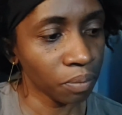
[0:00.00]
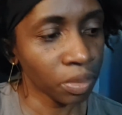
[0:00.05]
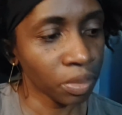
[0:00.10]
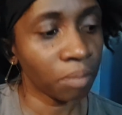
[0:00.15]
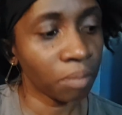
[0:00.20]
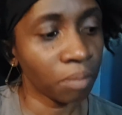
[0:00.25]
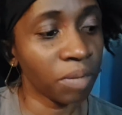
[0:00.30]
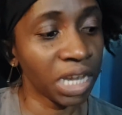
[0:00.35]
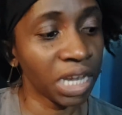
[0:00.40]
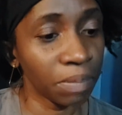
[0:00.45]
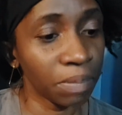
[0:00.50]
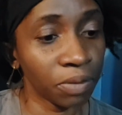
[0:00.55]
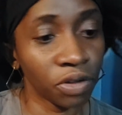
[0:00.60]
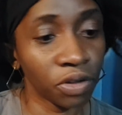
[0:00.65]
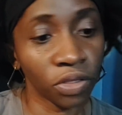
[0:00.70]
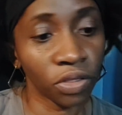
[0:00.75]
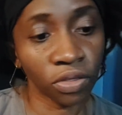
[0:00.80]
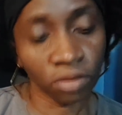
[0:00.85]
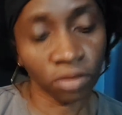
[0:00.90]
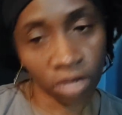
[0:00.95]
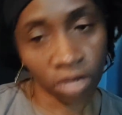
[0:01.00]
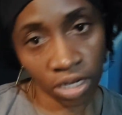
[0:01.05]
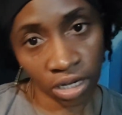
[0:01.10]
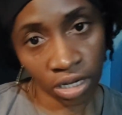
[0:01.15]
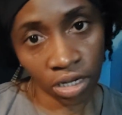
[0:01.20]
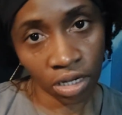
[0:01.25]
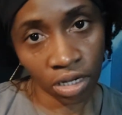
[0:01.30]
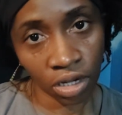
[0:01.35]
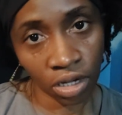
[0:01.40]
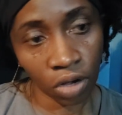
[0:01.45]
paper
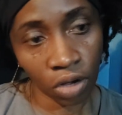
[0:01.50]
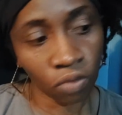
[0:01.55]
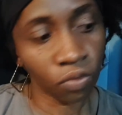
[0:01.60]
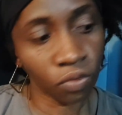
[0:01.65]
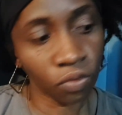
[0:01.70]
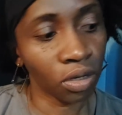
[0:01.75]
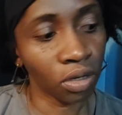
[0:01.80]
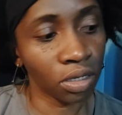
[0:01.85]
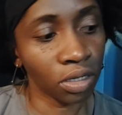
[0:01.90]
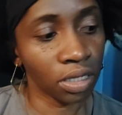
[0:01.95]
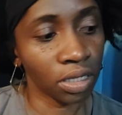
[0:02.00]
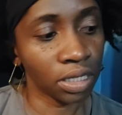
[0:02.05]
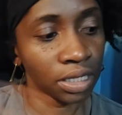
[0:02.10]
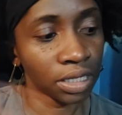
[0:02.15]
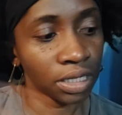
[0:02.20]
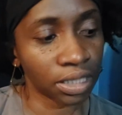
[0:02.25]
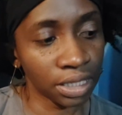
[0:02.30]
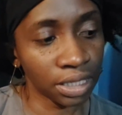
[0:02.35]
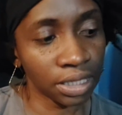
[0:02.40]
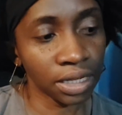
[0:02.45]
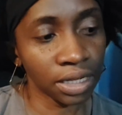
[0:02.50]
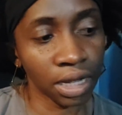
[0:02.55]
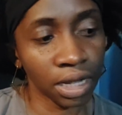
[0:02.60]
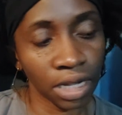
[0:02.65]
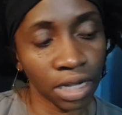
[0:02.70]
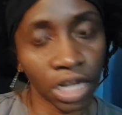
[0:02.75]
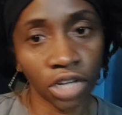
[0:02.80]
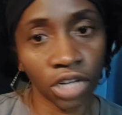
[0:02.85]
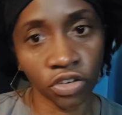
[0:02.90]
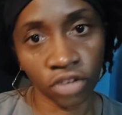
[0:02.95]
3 for the
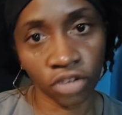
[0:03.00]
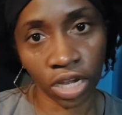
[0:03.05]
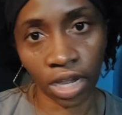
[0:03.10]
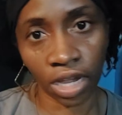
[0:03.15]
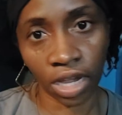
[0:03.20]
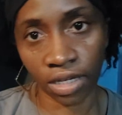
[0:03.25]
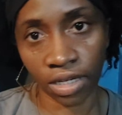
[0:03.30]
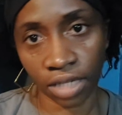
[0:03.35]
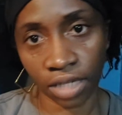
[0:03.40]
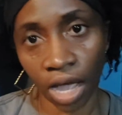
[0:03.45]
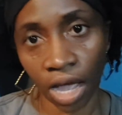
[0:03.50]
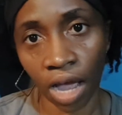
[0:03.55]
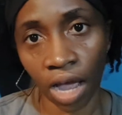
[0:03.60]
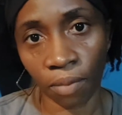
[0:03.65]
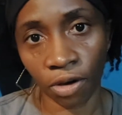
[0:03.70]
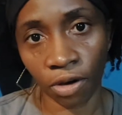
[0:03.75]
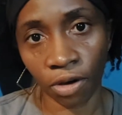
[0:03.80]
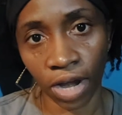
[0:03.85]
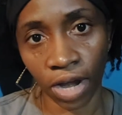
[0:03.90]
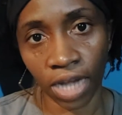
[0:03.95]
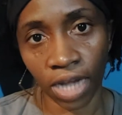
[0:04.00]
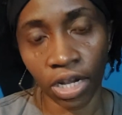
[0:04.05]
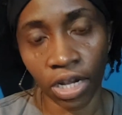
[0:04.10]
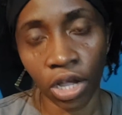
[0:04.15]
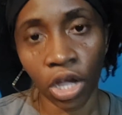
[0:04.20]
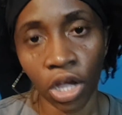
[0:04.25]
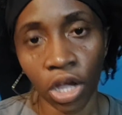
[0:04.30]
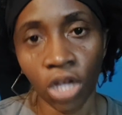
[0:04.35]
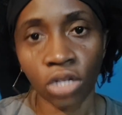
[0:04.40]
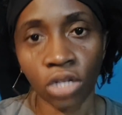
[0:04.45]
CSEC English A exam. All right,
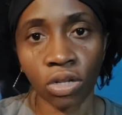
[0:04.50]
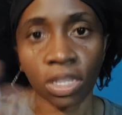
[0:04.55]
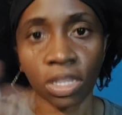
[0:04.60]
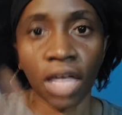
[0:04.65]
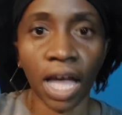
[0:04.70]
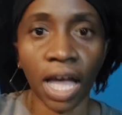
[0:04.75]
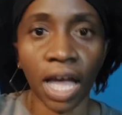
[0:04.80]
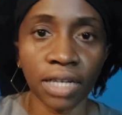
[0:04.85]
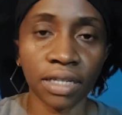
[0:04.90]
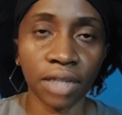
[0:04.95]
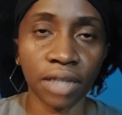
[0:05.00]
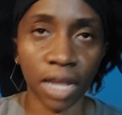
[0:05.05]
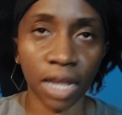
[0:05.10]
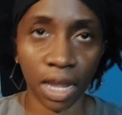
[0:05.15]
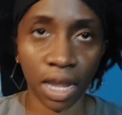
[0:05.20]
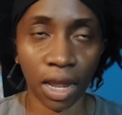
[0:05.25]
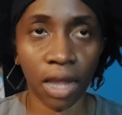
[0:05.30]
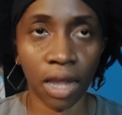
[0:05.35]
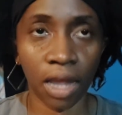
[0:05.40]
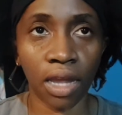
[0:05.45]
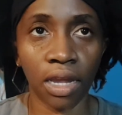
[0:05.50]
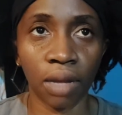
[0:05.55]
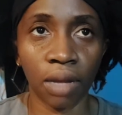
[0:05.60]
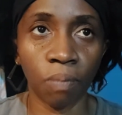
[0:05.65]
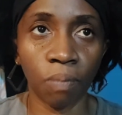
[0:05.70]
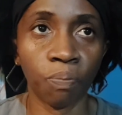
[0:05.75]
so that's a